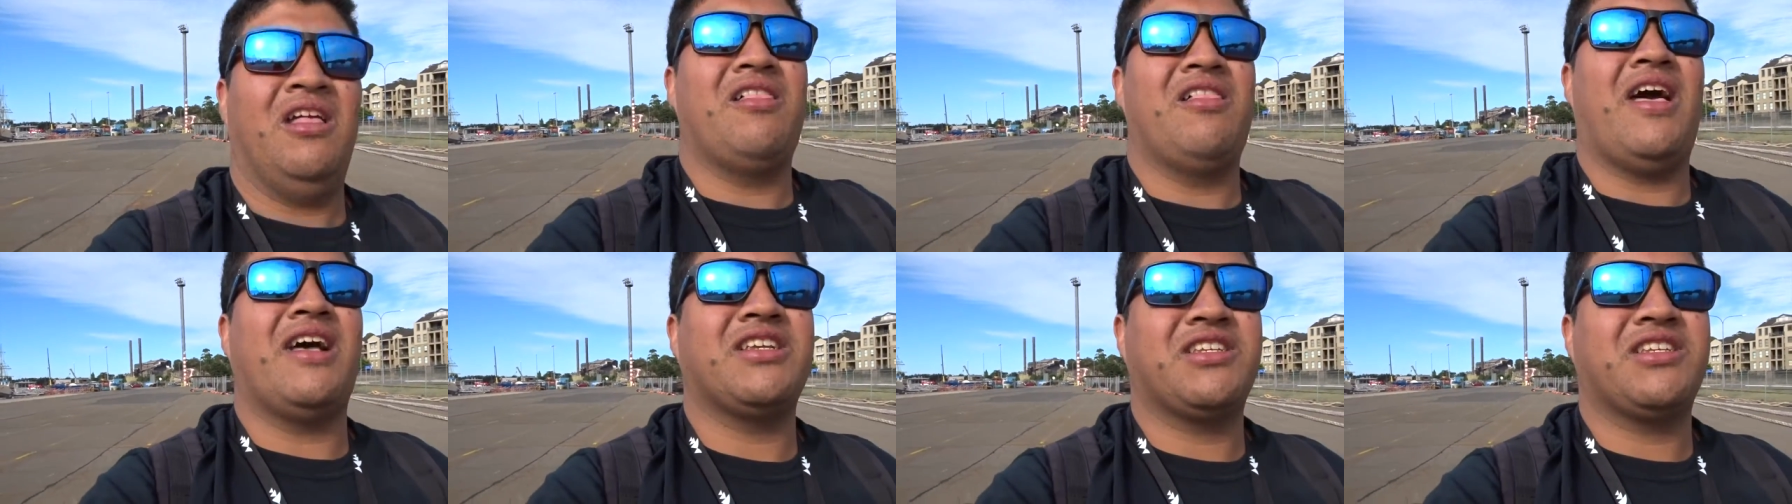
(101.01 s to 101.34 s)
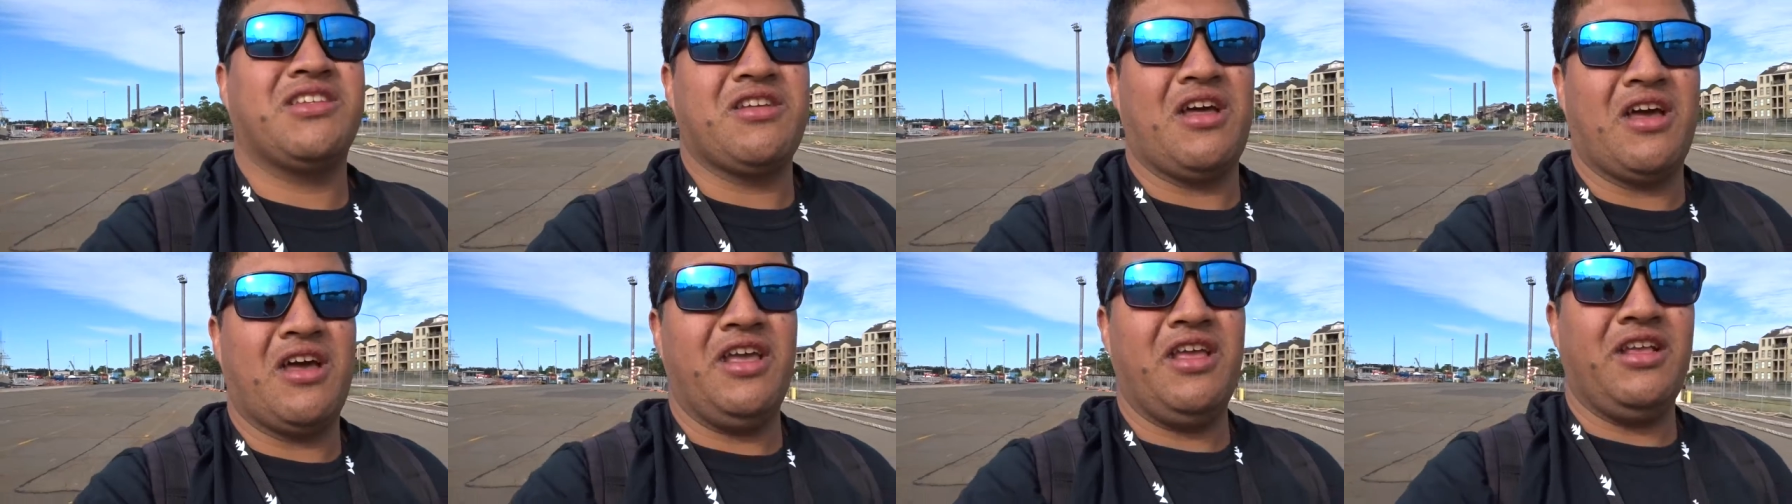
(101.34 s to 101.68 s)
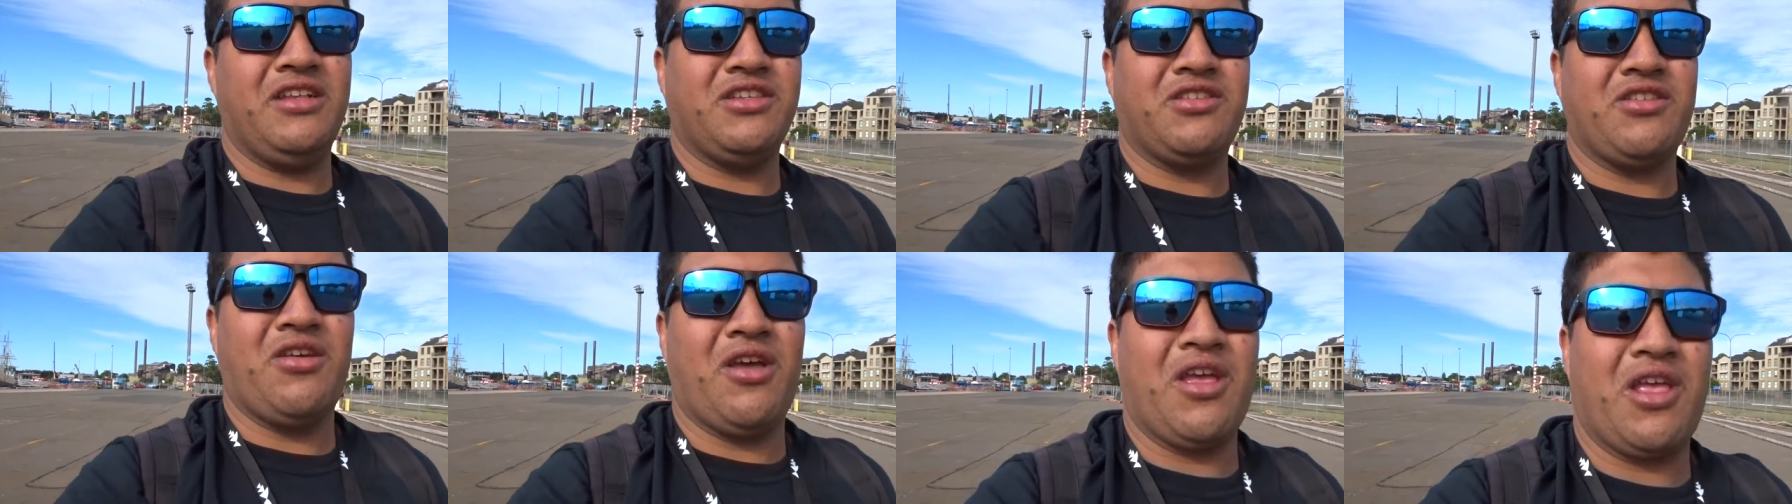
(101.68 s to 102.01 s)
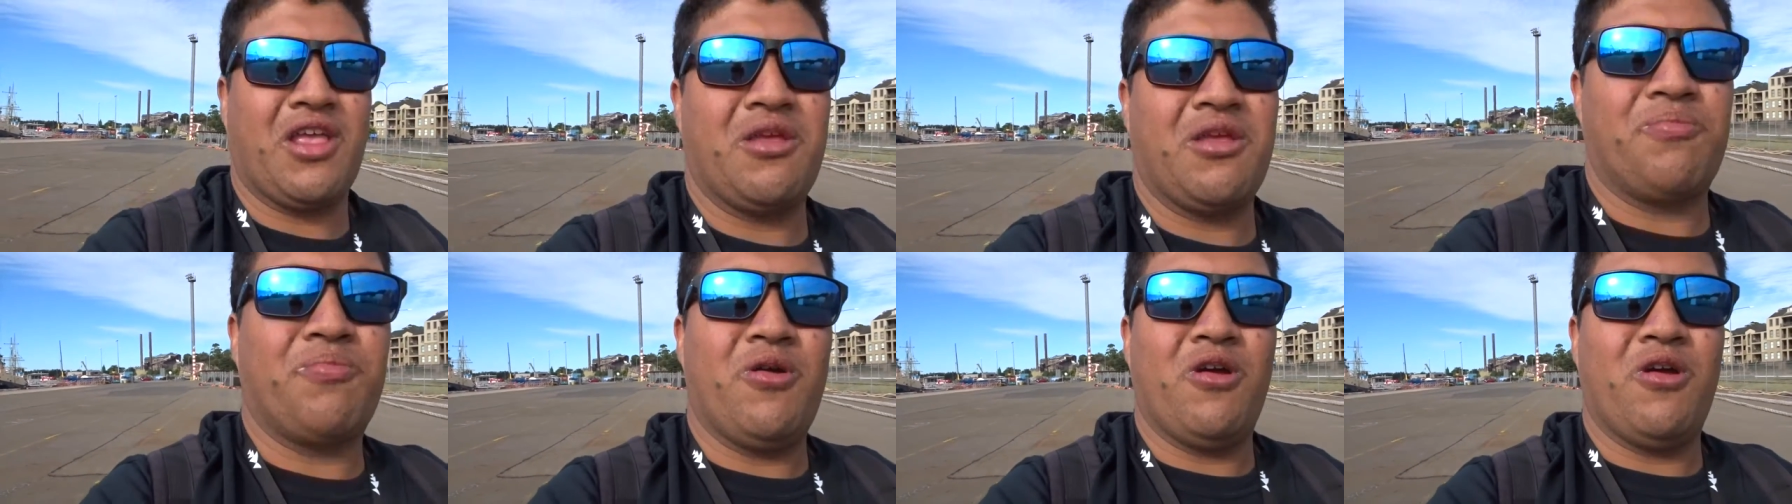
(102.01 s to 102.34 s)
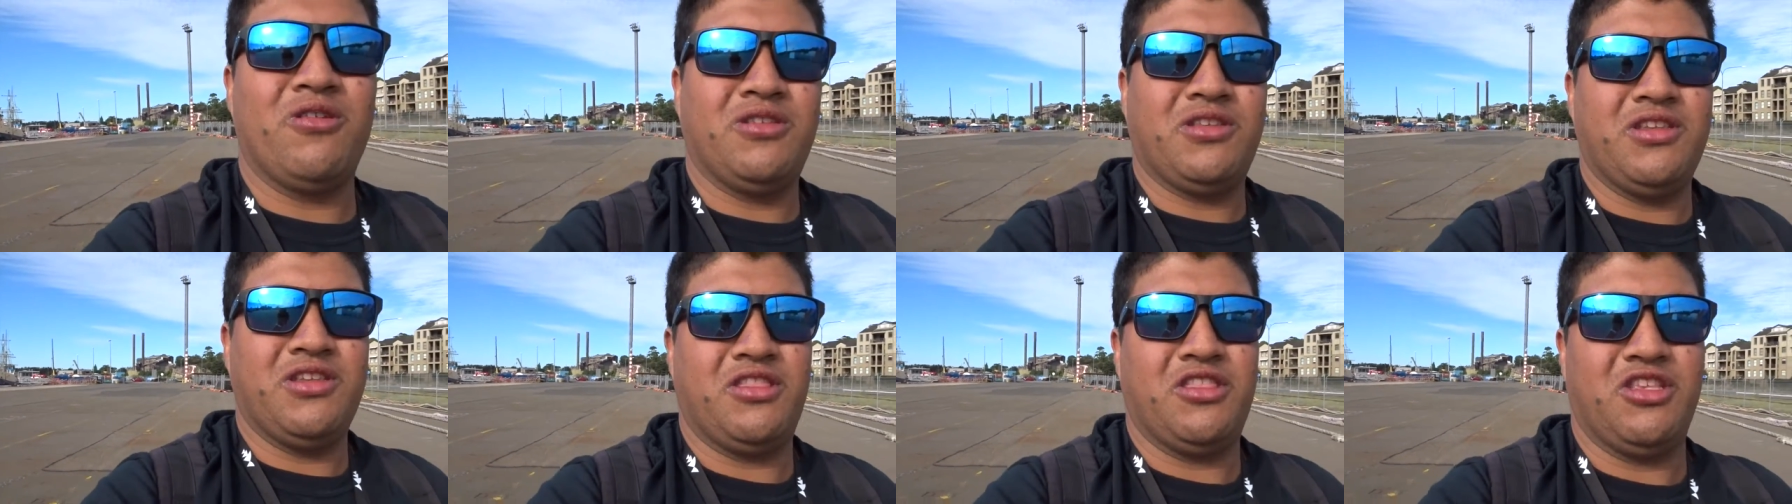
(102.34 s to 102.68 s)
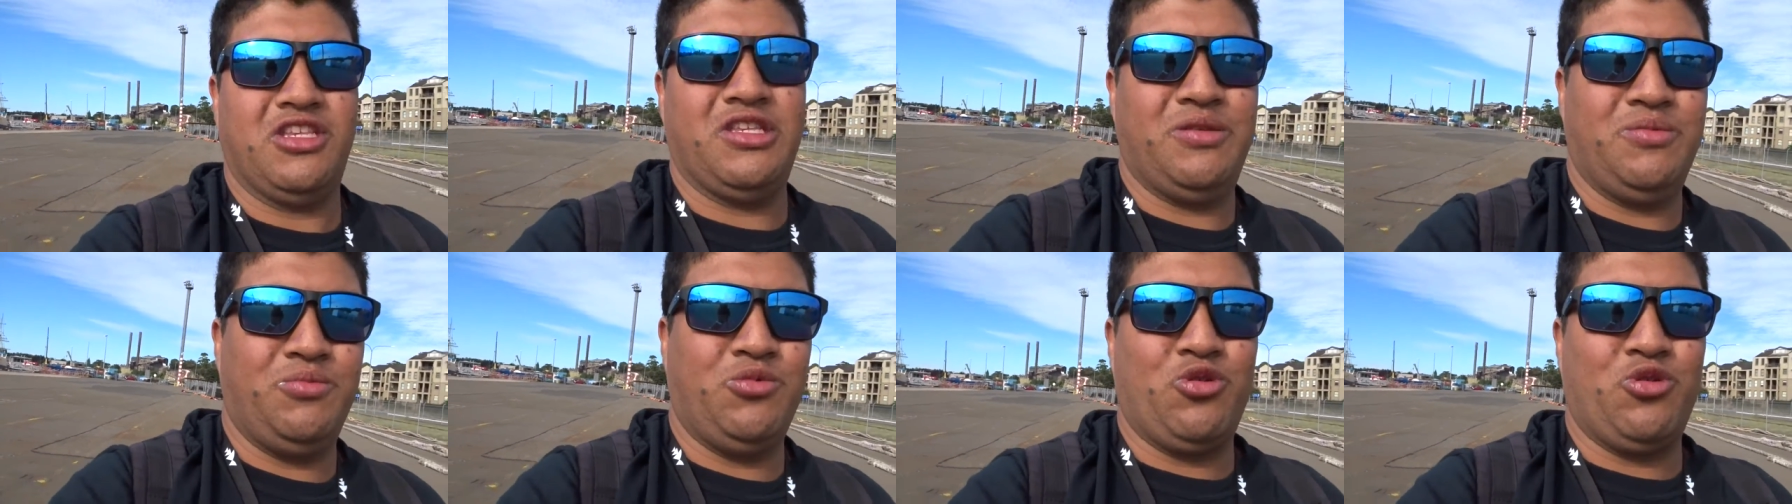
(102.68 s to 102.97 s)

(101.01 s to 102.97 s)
last night so I could post it this